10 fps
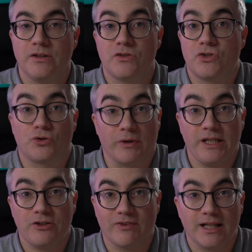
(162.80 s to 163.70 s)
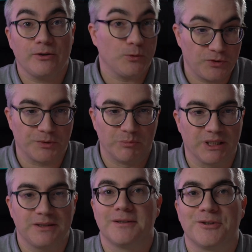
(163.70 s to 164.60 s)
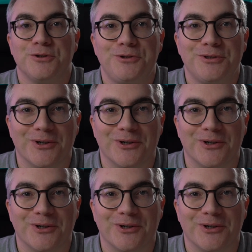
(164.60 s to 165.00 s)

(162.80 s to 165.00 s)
Strange values, but good to